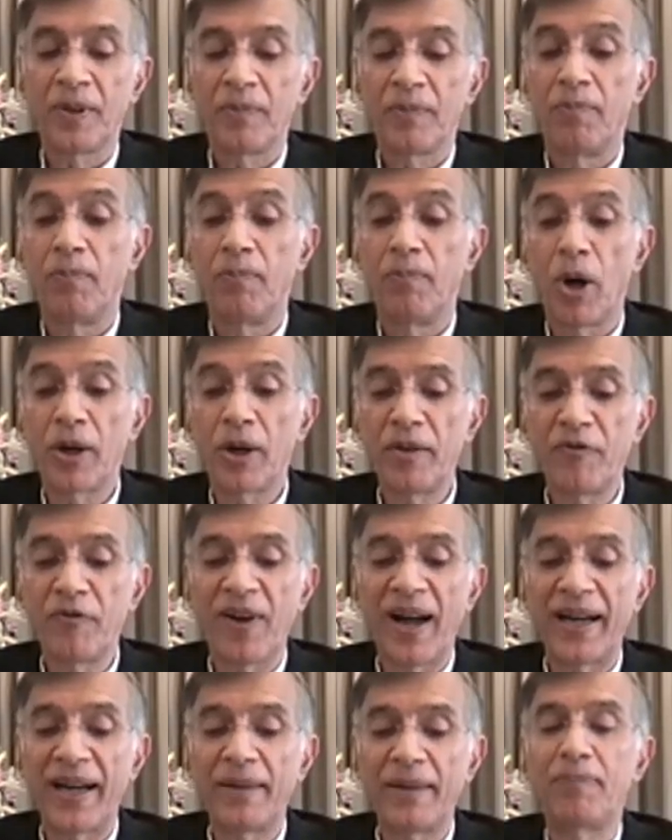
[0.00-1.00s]

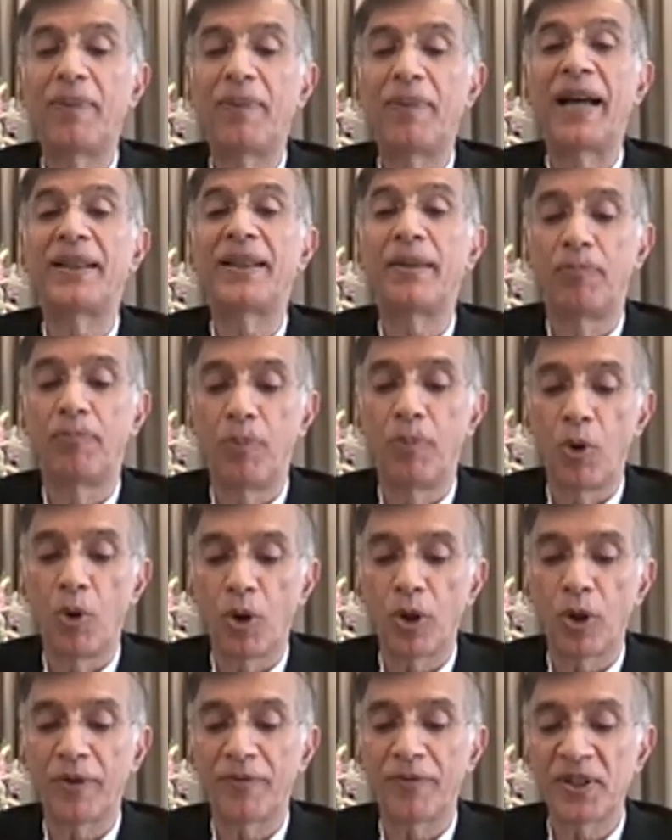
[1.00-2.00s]
modified by the
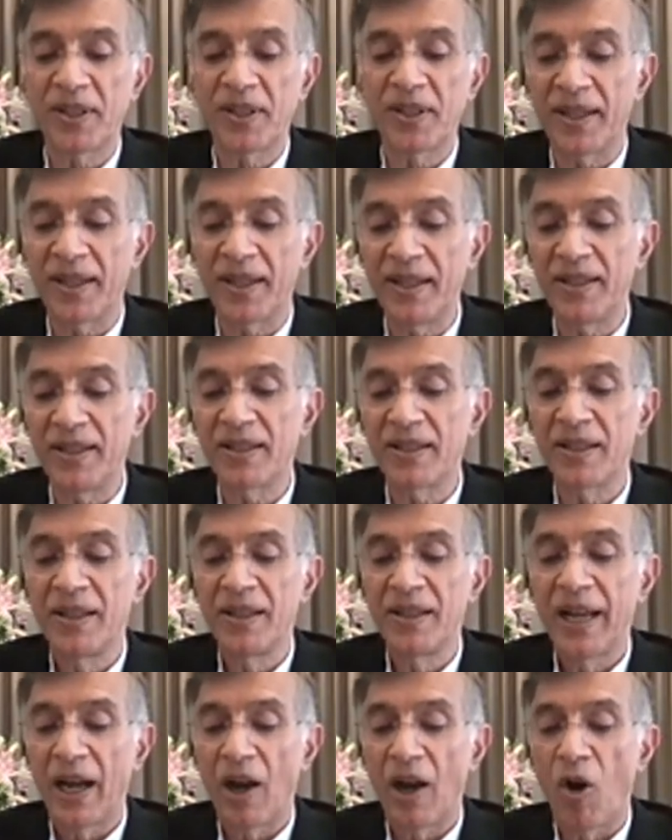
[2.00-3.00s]
Board of Studies,
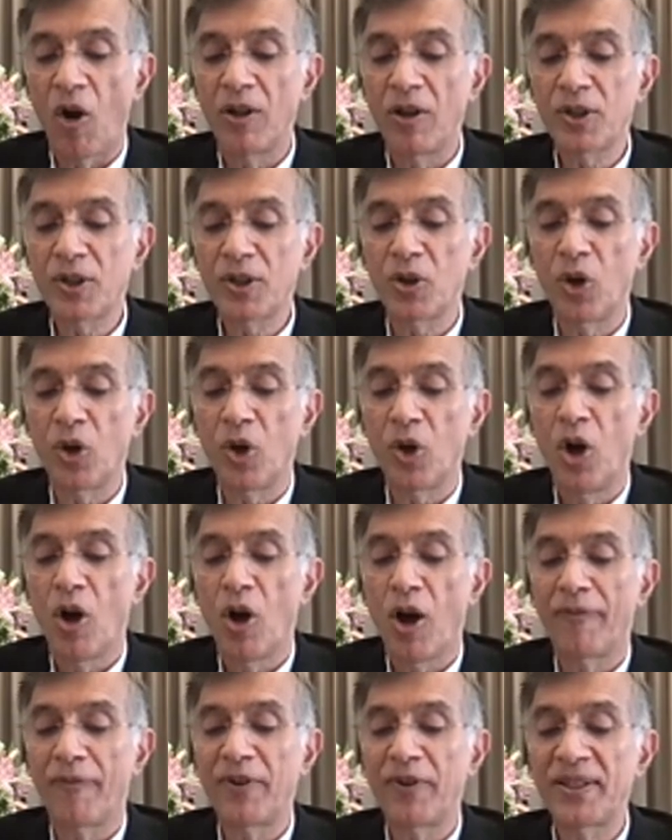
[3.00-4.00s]
also
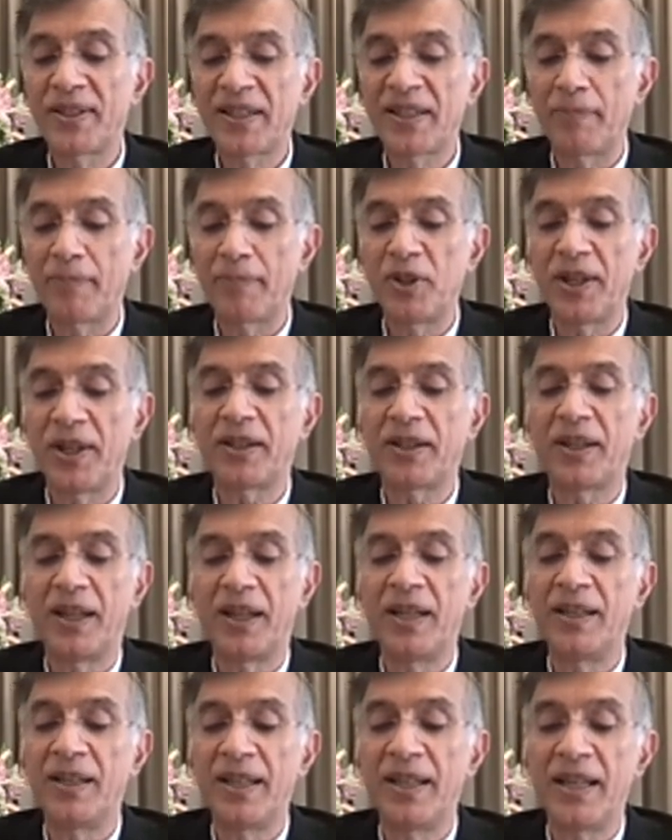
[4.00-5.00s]
of a
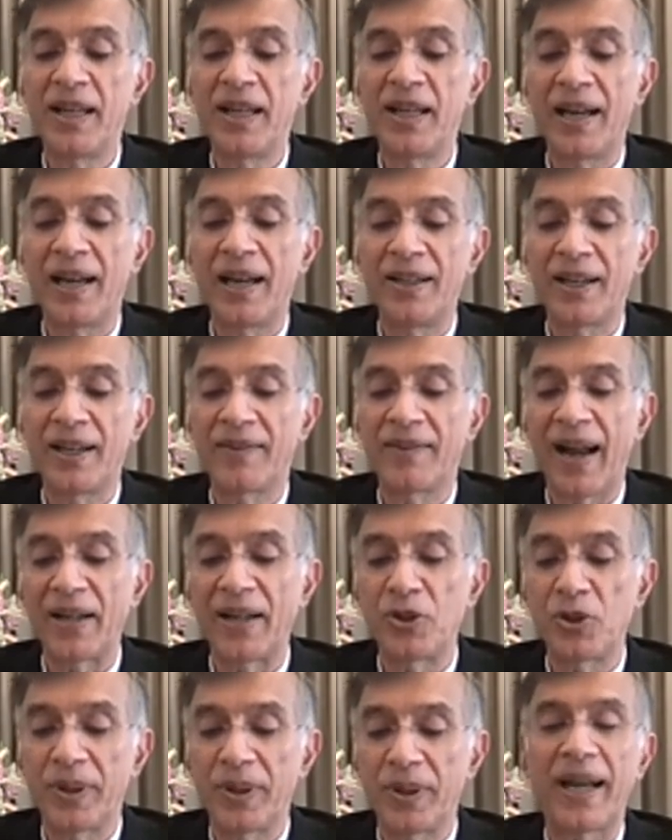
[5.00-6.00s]
subject in the
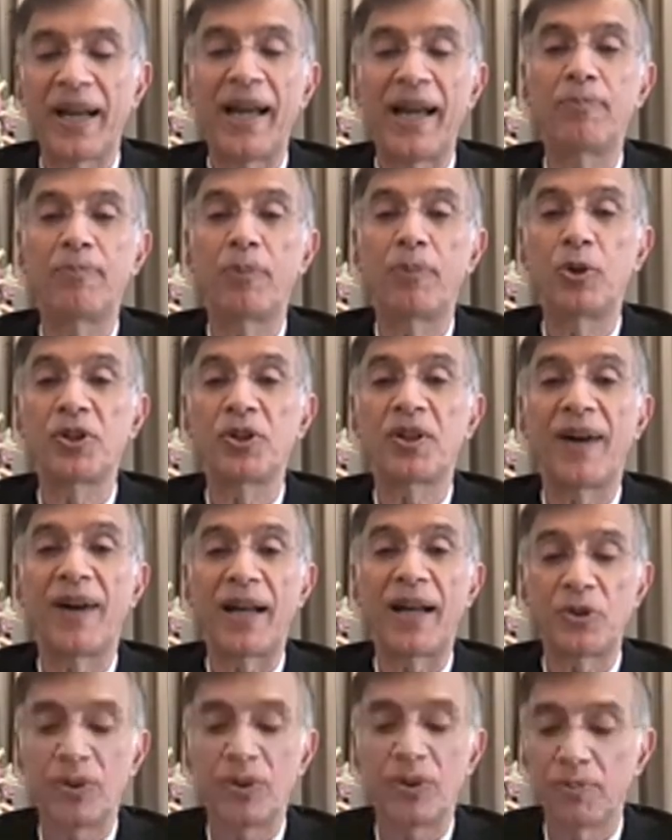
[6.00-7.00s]
undergraduate and
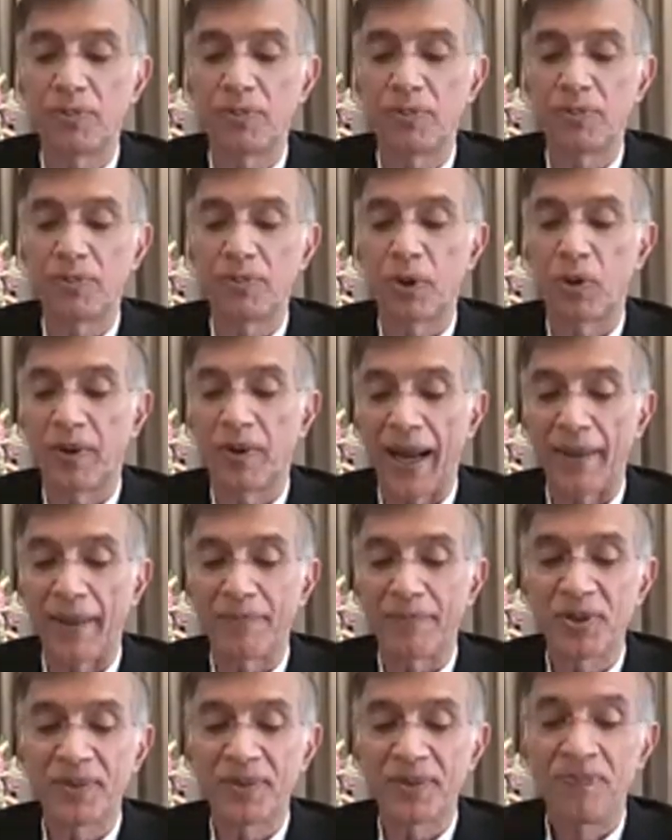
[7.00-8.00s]
postgraduate
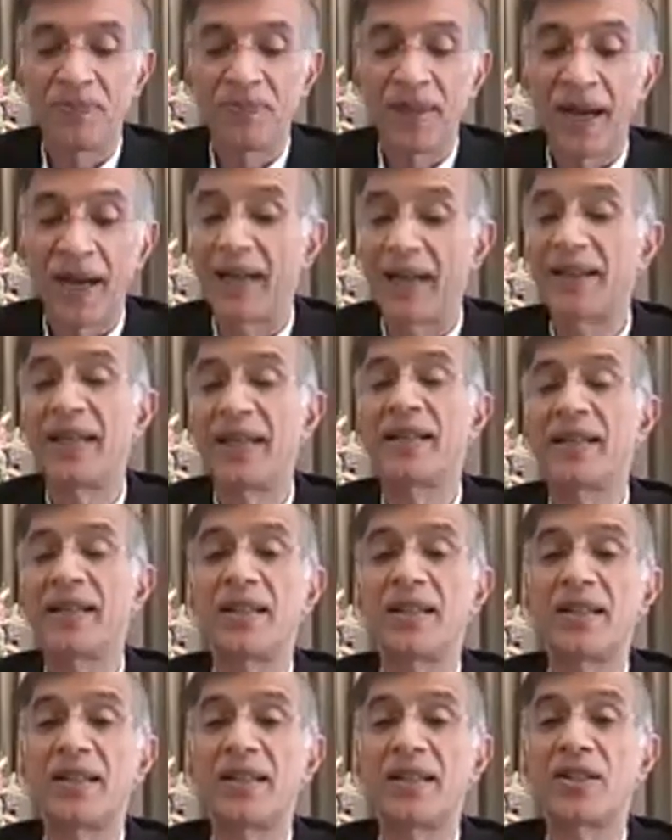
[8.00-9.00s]
programs. I think
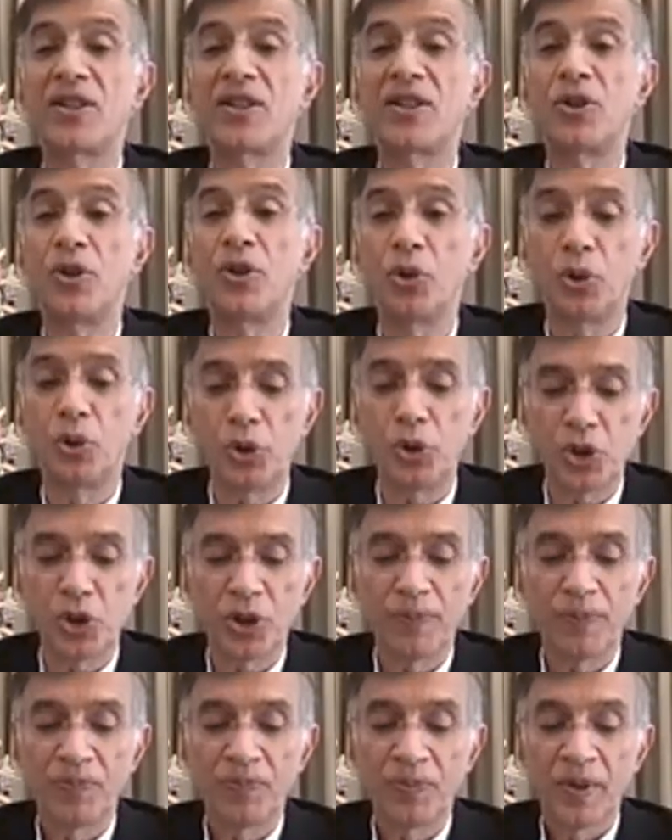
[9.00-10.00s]
this is
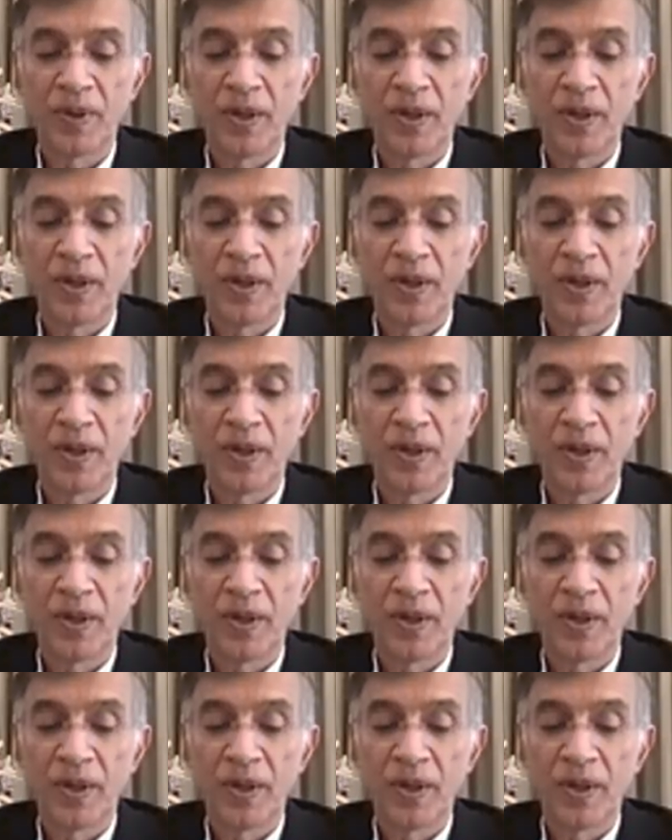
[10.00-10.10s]
huge.